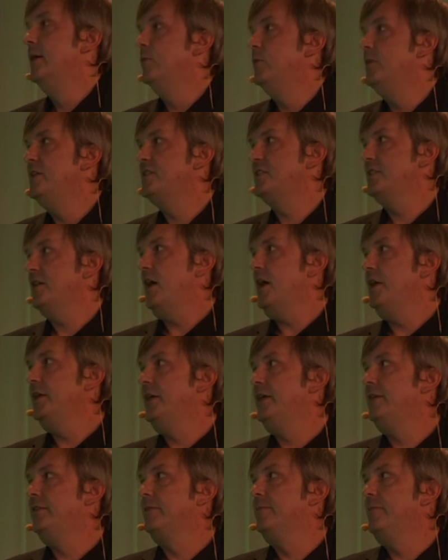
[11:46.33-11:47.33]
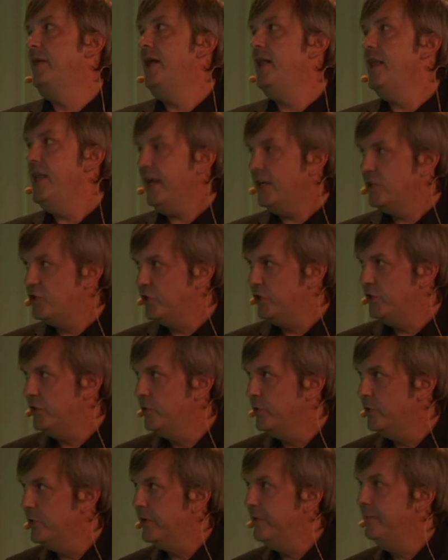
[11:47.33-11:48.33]
We started a lecture
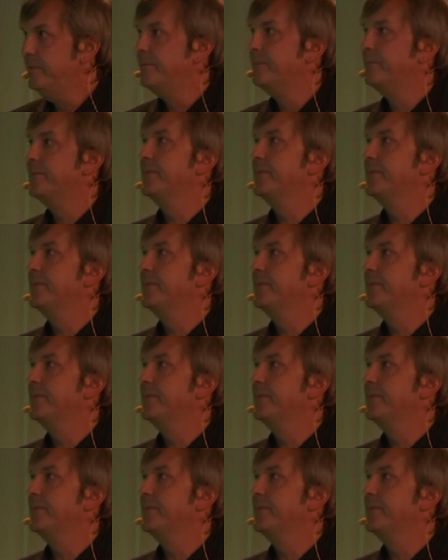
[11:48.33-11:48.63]
tour